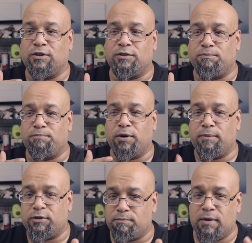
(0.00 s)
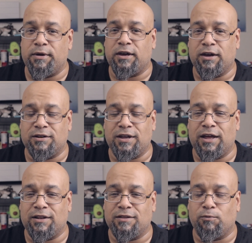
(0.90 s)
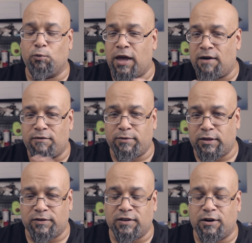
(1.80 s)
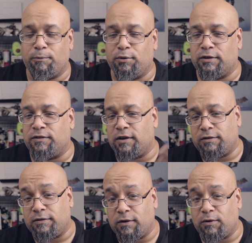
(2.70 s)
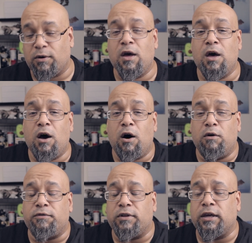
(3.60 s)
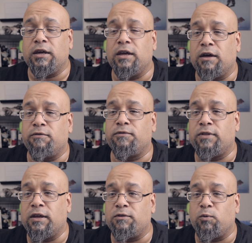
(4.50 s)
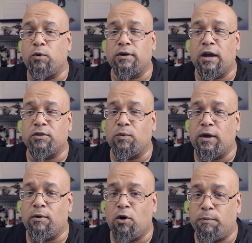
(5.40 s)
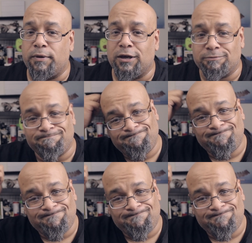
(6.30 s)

just pretty much mimic it, and we have everything set on presets, so hopefully if things work out the way I'm hoping,